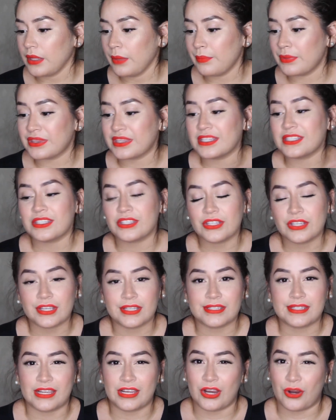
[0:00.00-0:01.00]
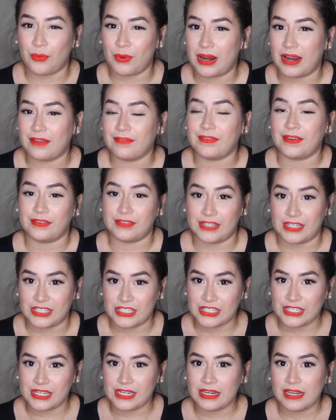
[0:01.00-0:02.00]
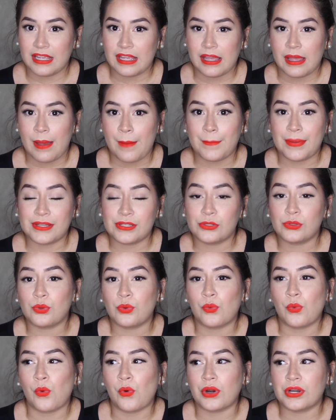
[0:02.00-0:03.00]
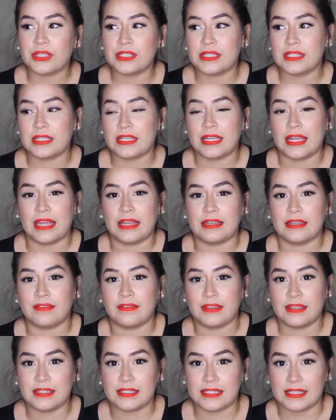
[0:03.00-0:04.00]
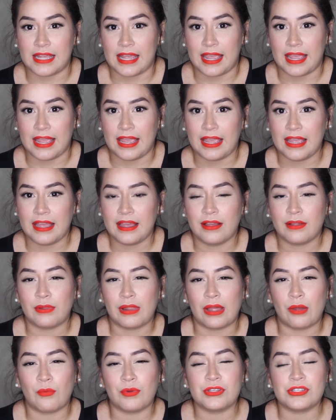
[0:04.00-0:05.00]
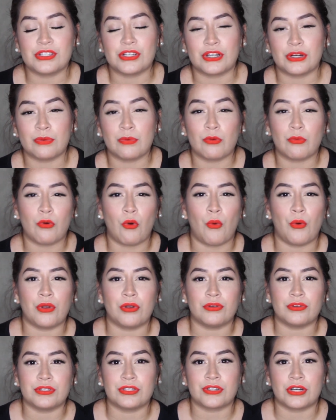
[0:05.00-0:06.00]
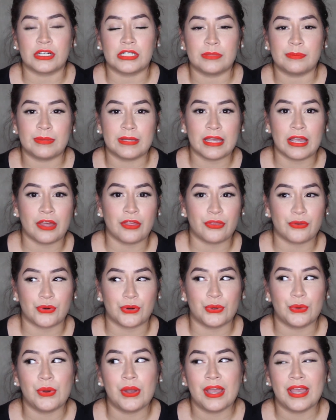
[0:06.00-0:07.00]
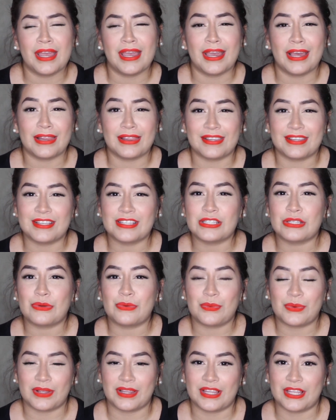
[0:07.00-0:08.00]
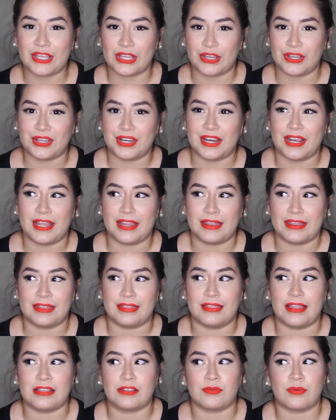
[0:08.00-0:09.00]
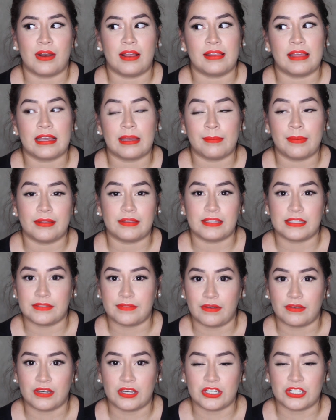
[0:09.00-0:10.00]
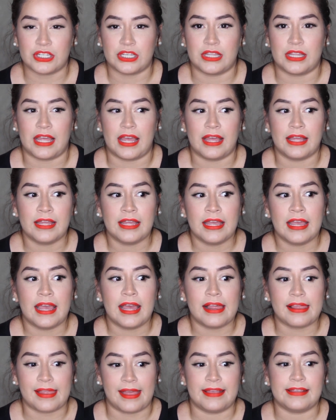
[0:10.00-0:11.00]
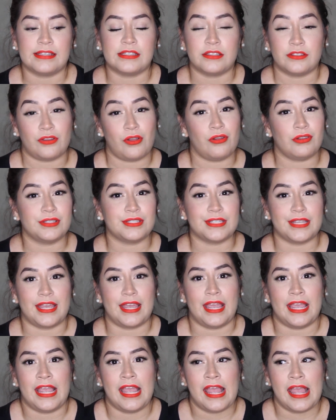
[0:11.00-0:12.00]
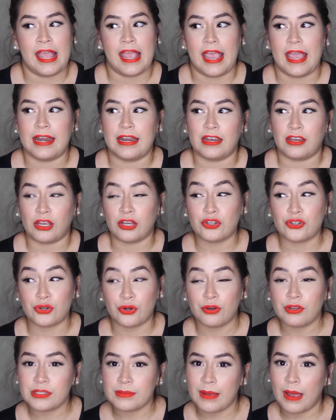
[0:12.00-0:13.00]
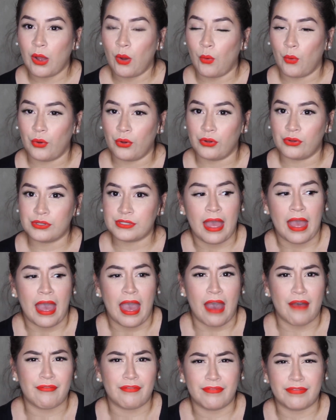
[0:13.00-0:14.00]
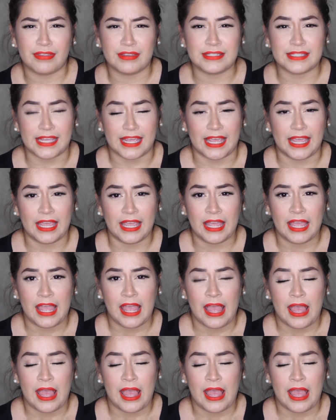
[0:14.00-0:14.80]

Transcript: But this looks like you're wearing foundation. But towards the end of the day, like once your oils start to peek through, it looks really good. And that's what I like about this foundation, that it lasts all day and it controls my oils half of the day.